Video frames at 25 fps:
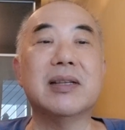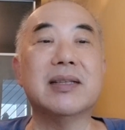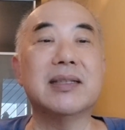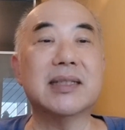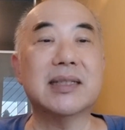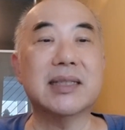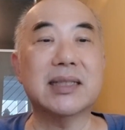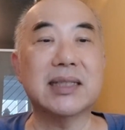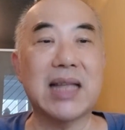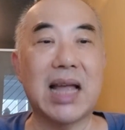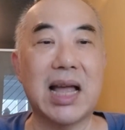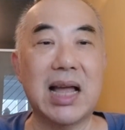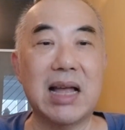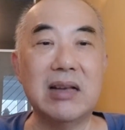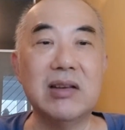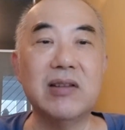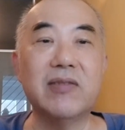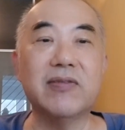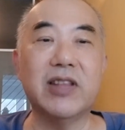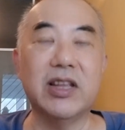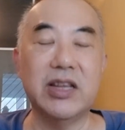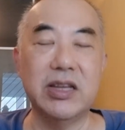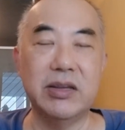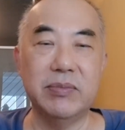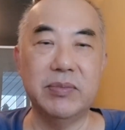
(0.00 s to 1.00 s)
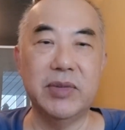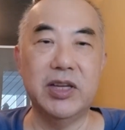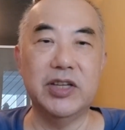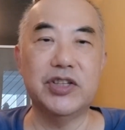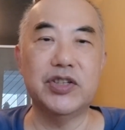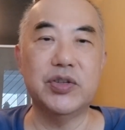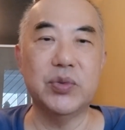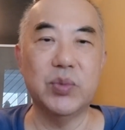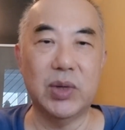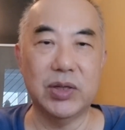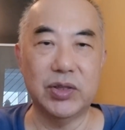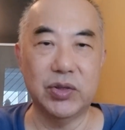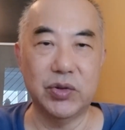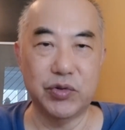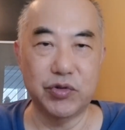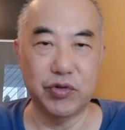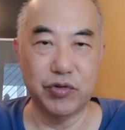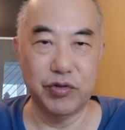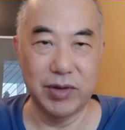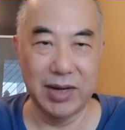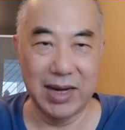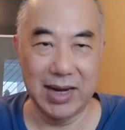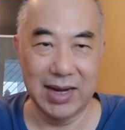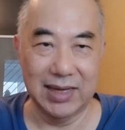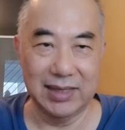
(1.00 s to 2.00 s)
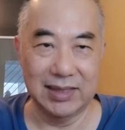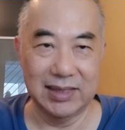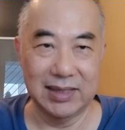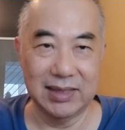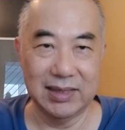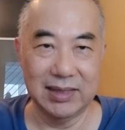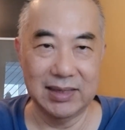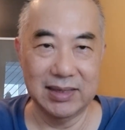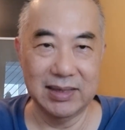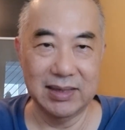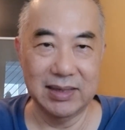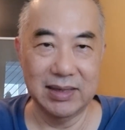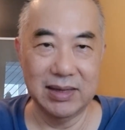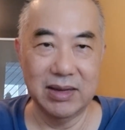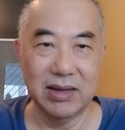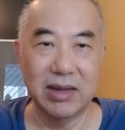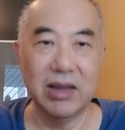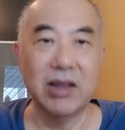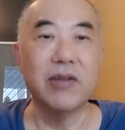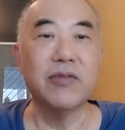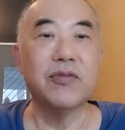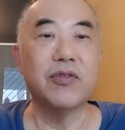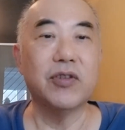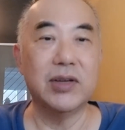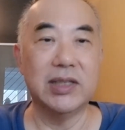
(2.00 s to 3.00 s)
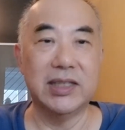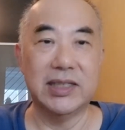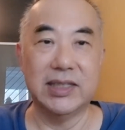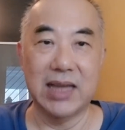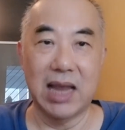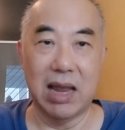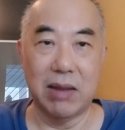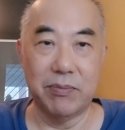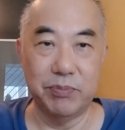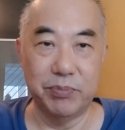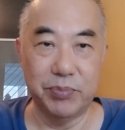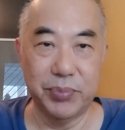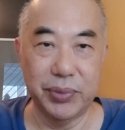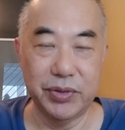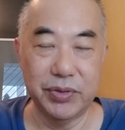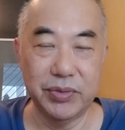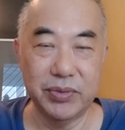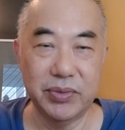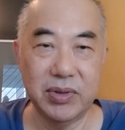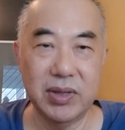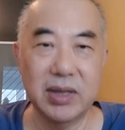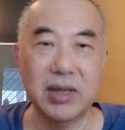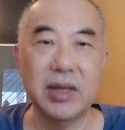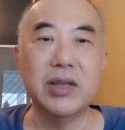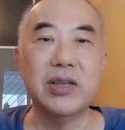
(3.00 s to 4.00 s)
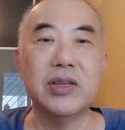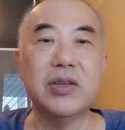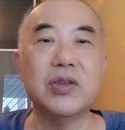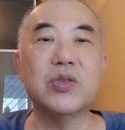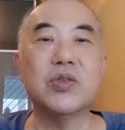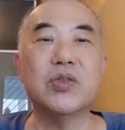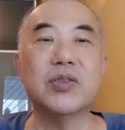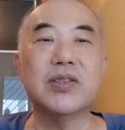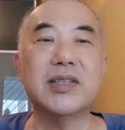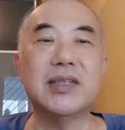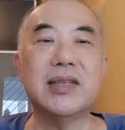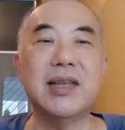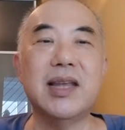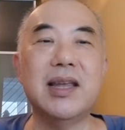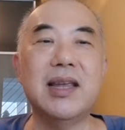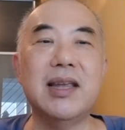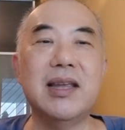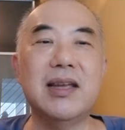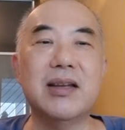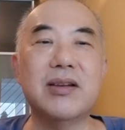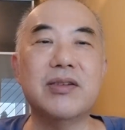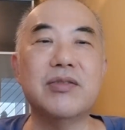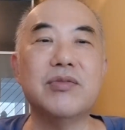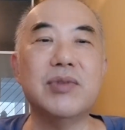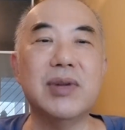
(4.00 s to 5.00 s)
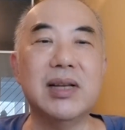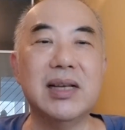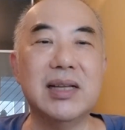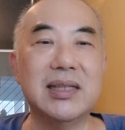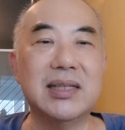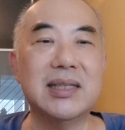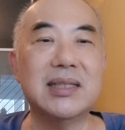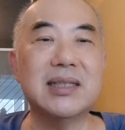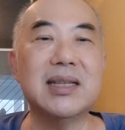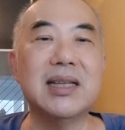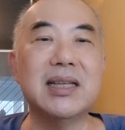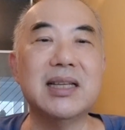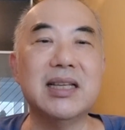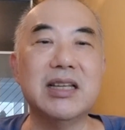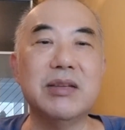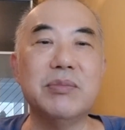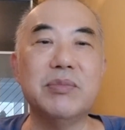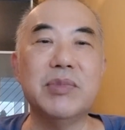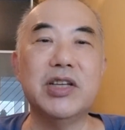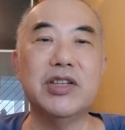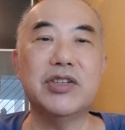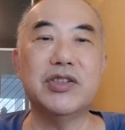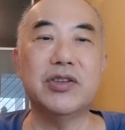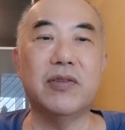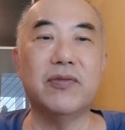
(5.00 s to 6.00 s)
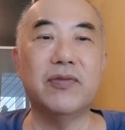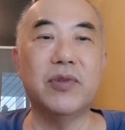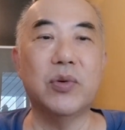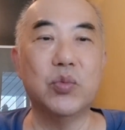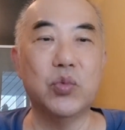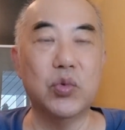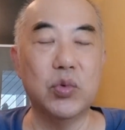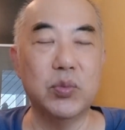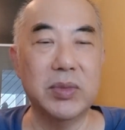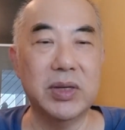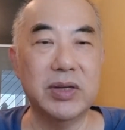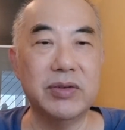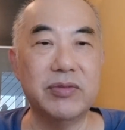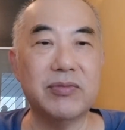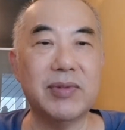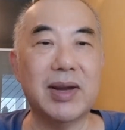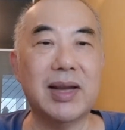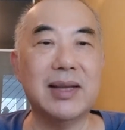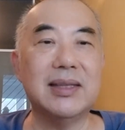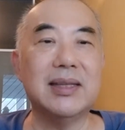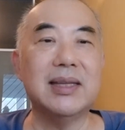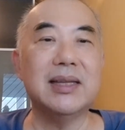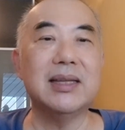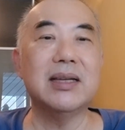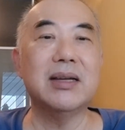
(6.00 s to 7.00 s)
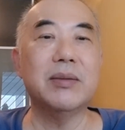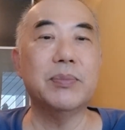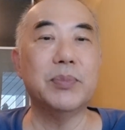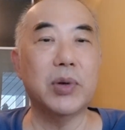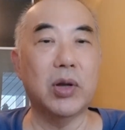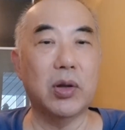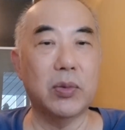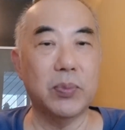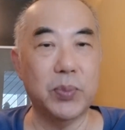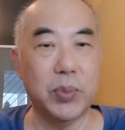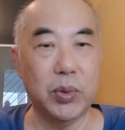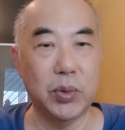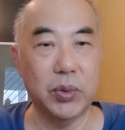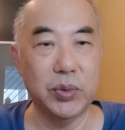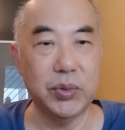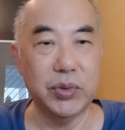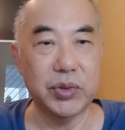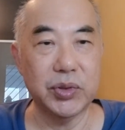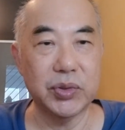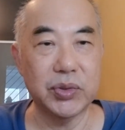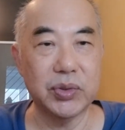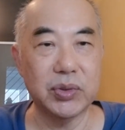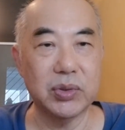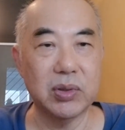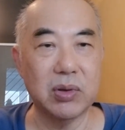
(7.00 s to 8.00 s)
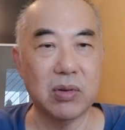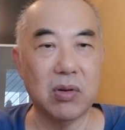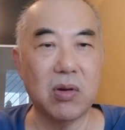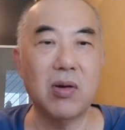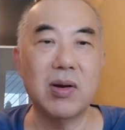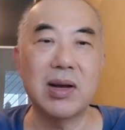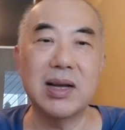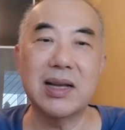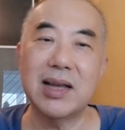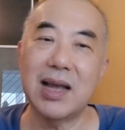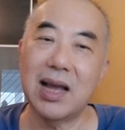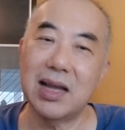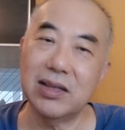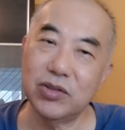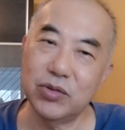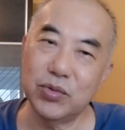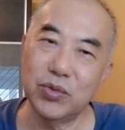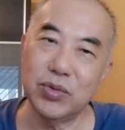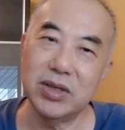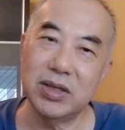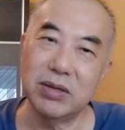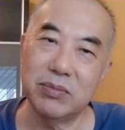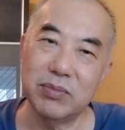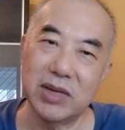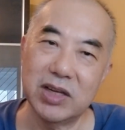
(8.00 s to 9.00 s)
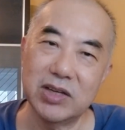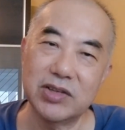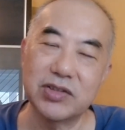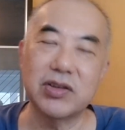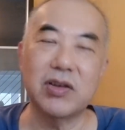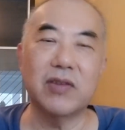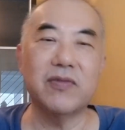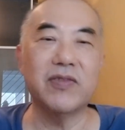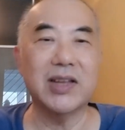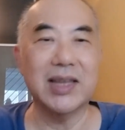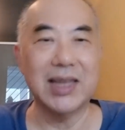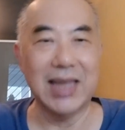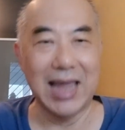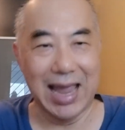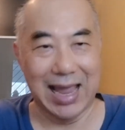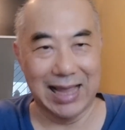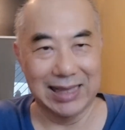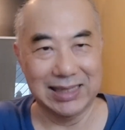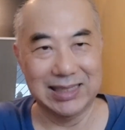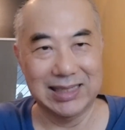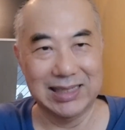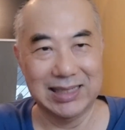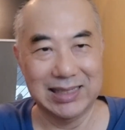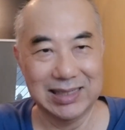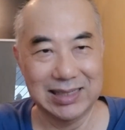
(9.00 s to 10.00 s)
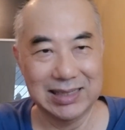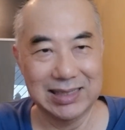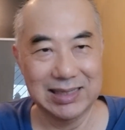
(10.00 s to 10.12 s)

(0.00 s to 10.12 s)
the style of the image you want to create. For example, you could say a realistic image of a woman writing a blog post or a cartoon image of a cat.